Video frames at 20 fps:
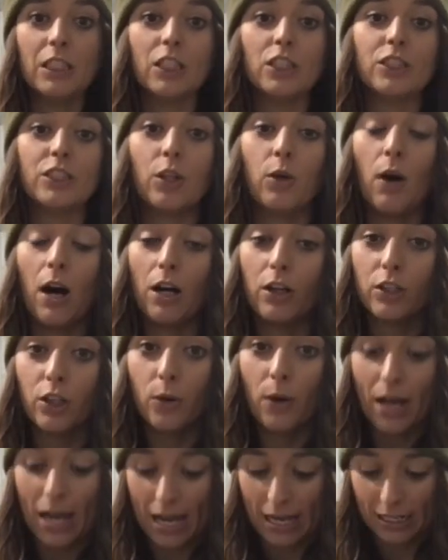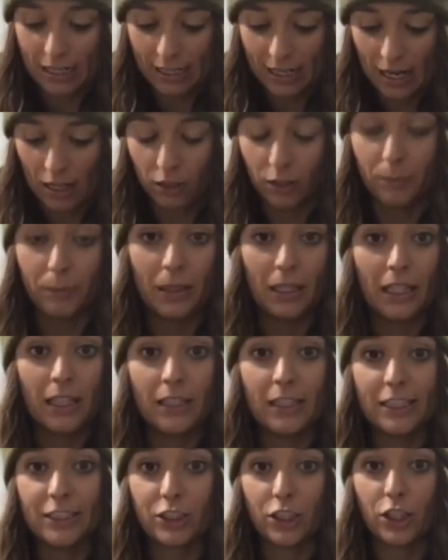So I'll go ahead and I'll
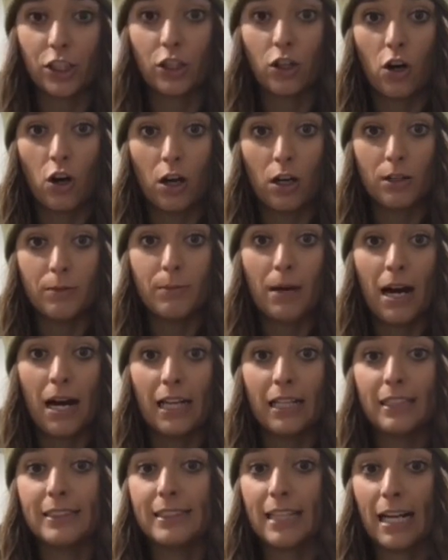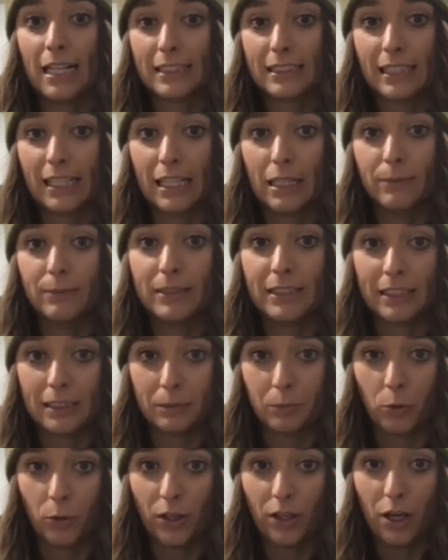immediately turn on my Tactacam
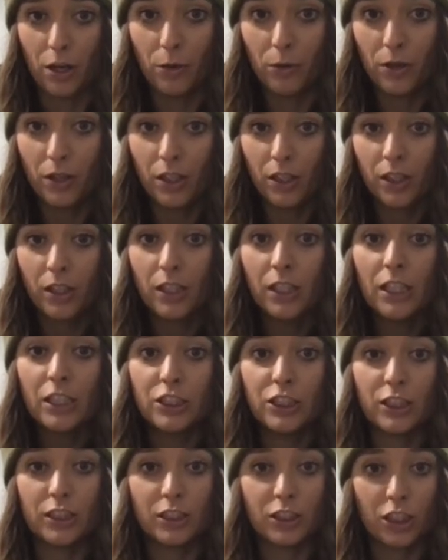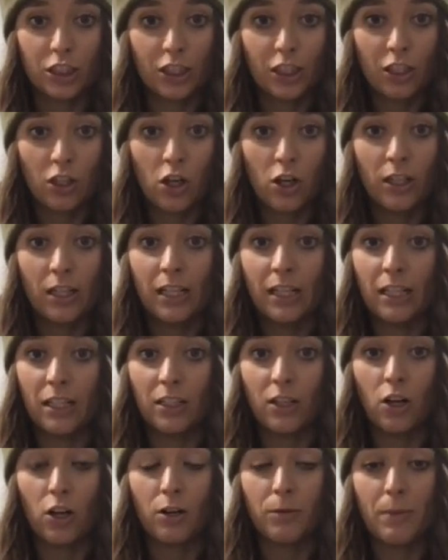6.0. Just turn it on and
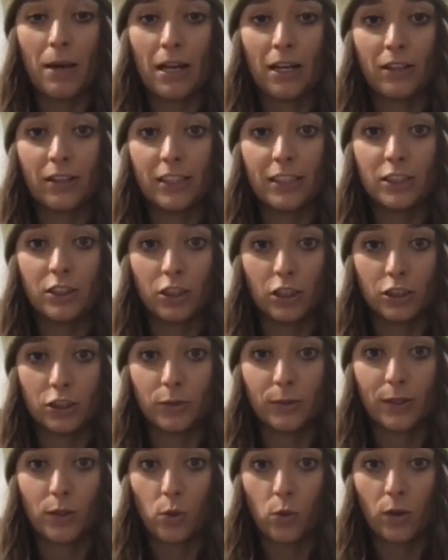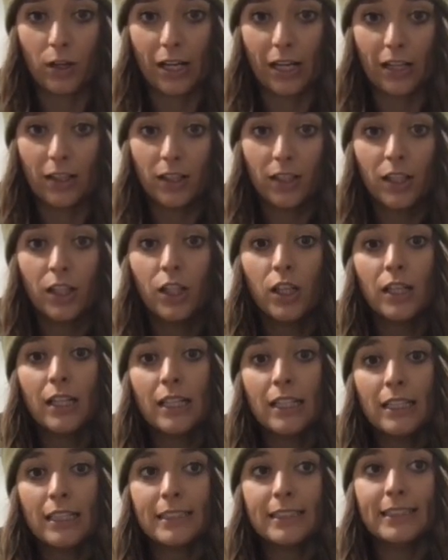it automatically starts recording.
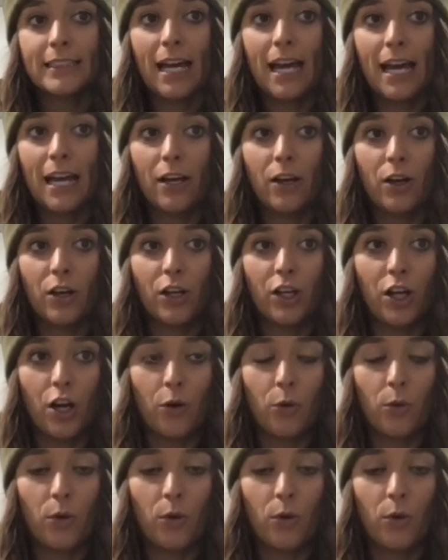Say, you know,